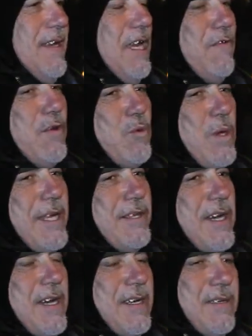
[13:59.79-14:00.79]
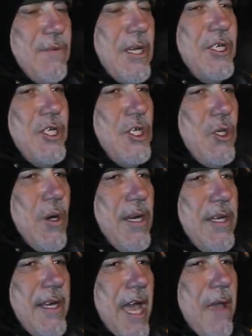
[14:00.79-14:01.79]
if you read the recent story
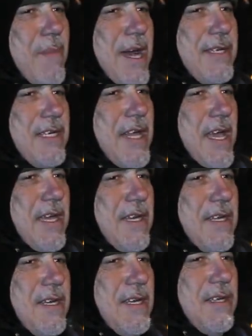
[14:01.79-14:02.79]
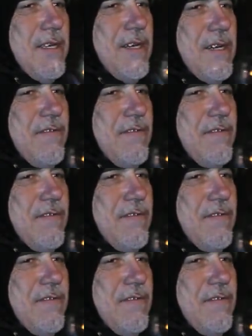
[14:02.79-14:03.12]
that came out today in the